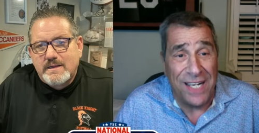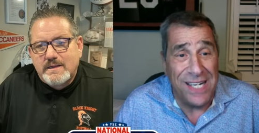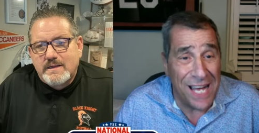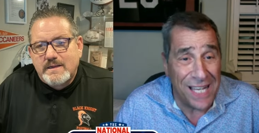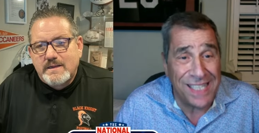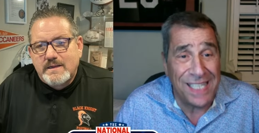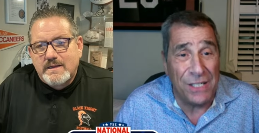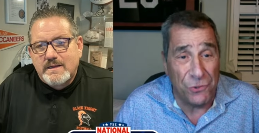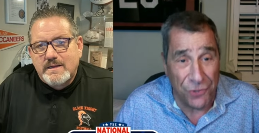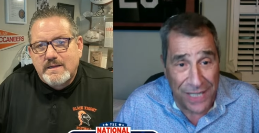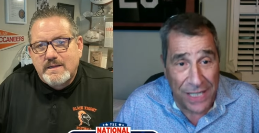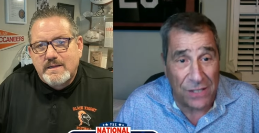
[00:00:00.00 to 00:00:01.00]
Speaker 1: nothing
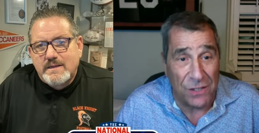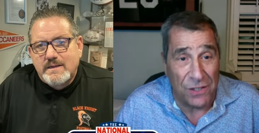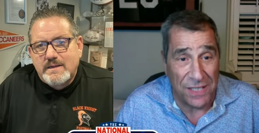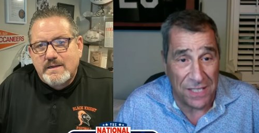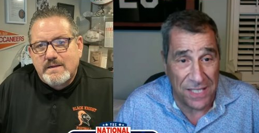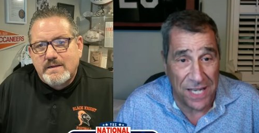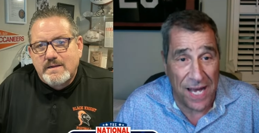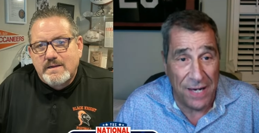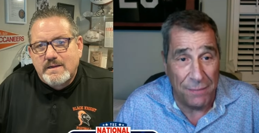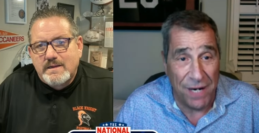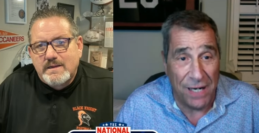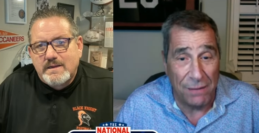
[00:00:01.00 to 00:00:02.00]
critical to say
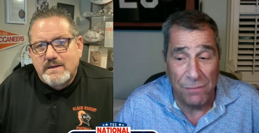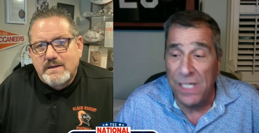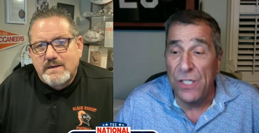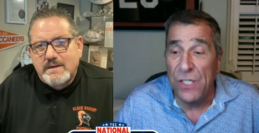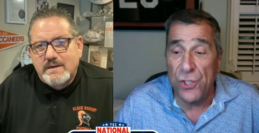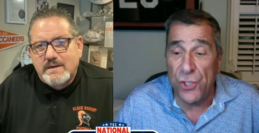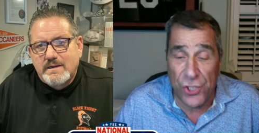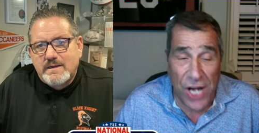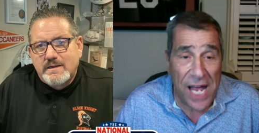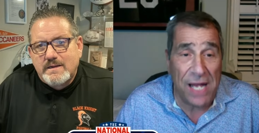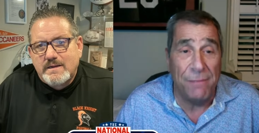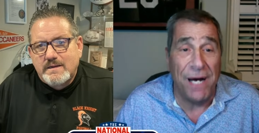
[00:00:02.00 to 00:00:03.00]
about it.
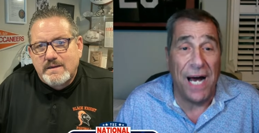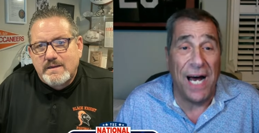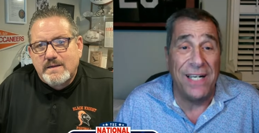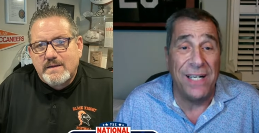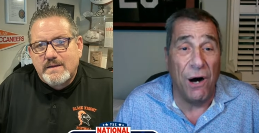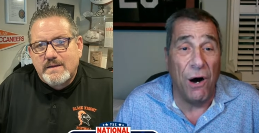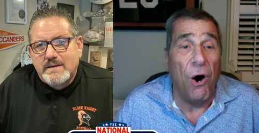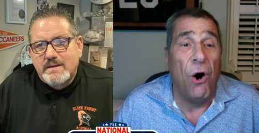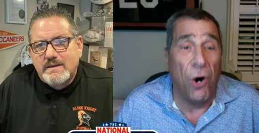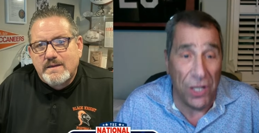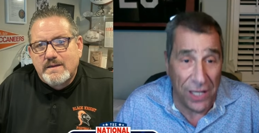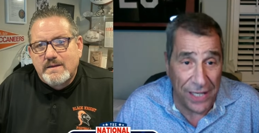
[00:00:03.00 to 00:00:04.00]
Shame on
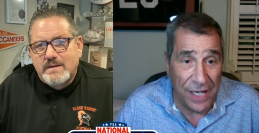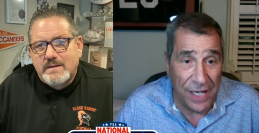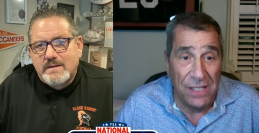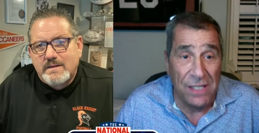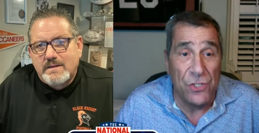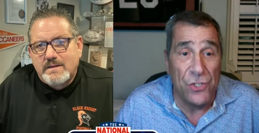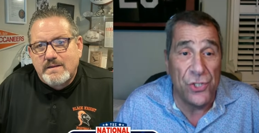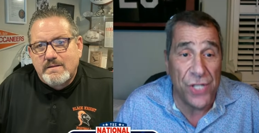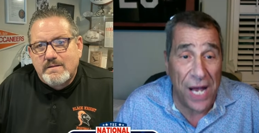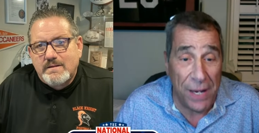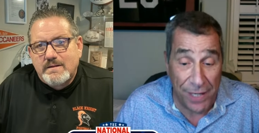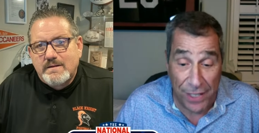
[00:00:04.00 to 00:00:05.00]
all of you.
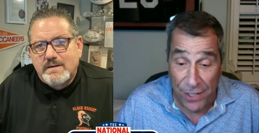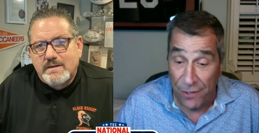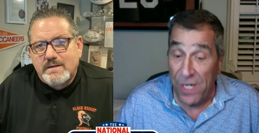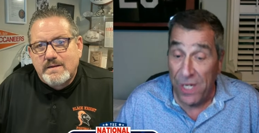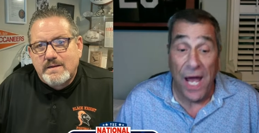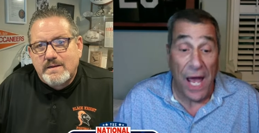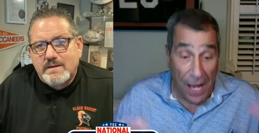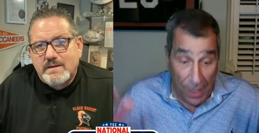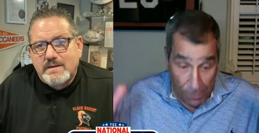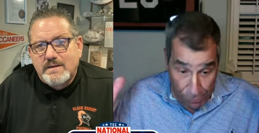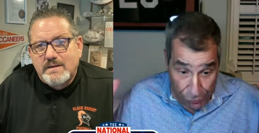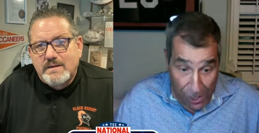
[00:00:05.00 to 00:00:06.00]
Shame on you.
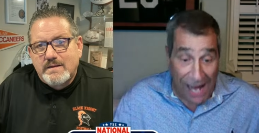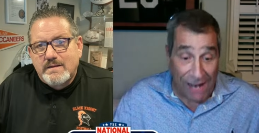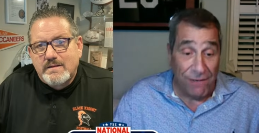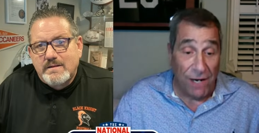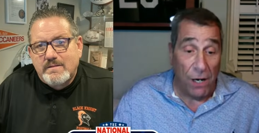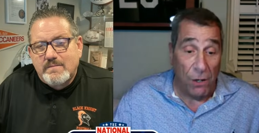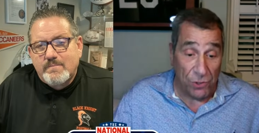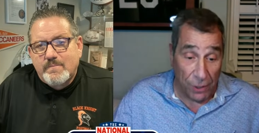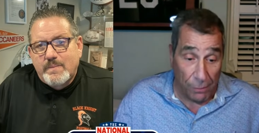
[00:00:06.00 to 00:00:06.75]
And bravo to